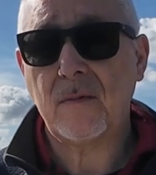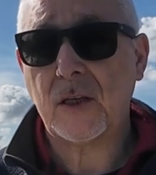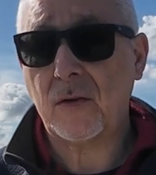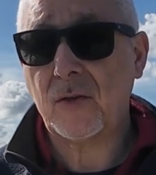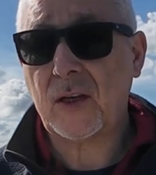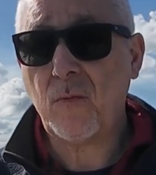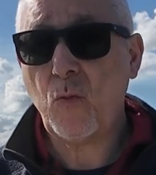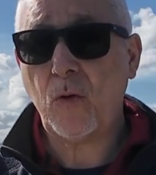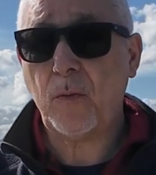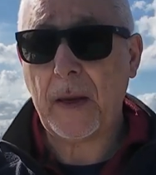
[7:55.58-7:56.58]
So some
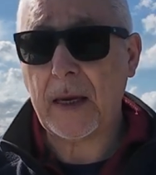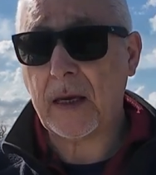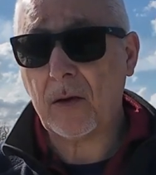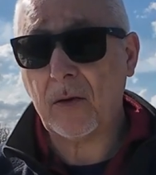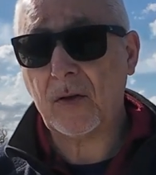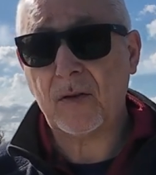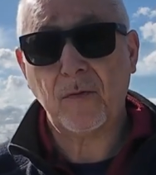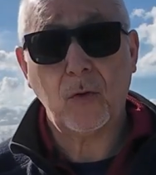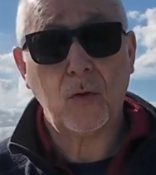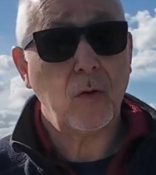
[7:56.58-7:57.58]
will be used
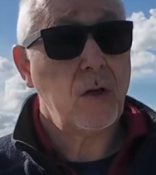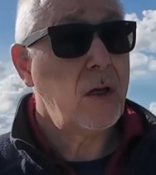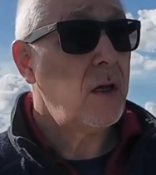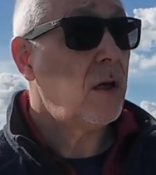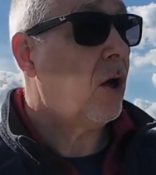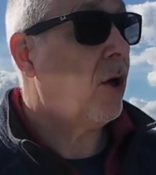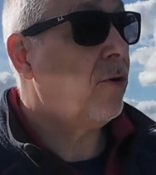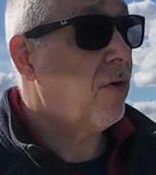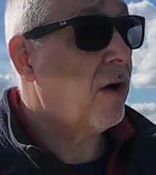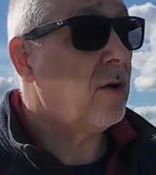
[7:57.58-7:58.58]
for
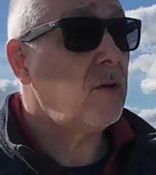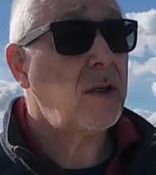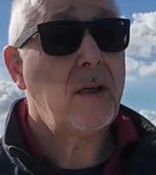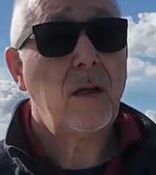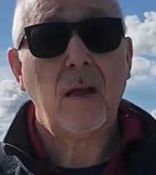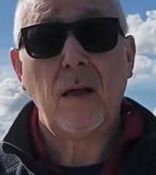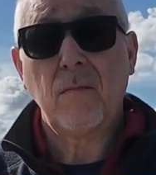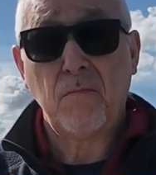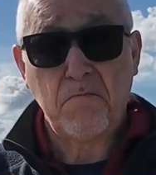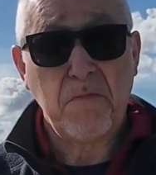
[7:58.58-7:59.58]
on-road,
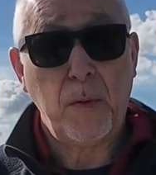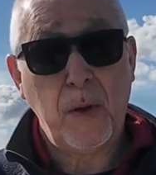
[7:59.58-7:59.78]
the